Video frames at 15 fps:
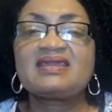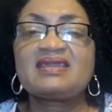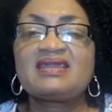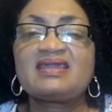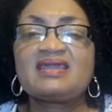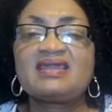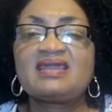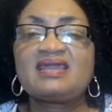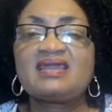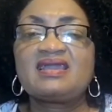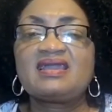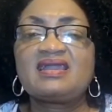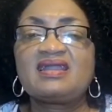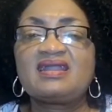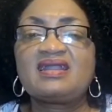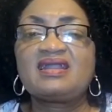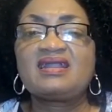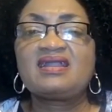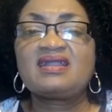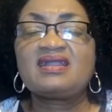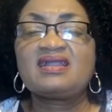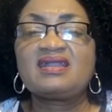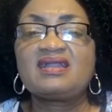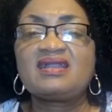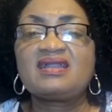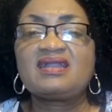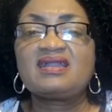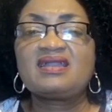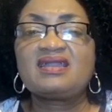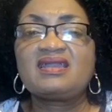
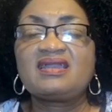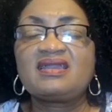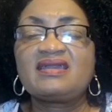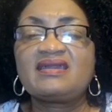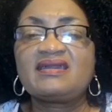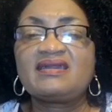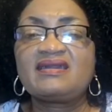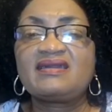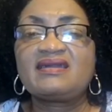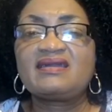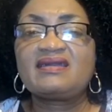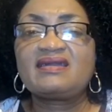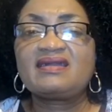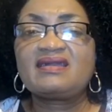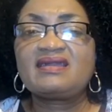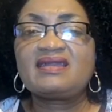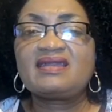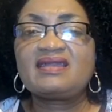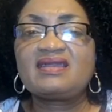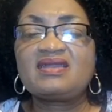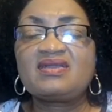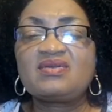No one is speaking in this clip.